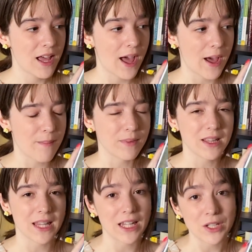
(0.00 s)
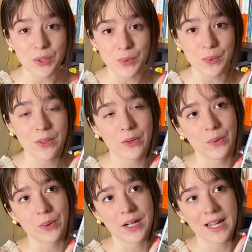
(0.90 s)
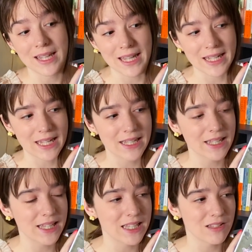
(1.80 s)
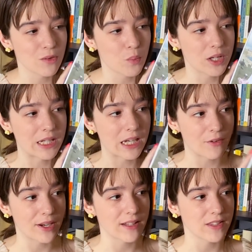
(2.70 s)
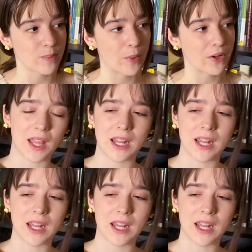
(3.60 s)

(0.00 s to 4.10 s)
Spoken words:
Lenu, or Elena, is the one narrating this book.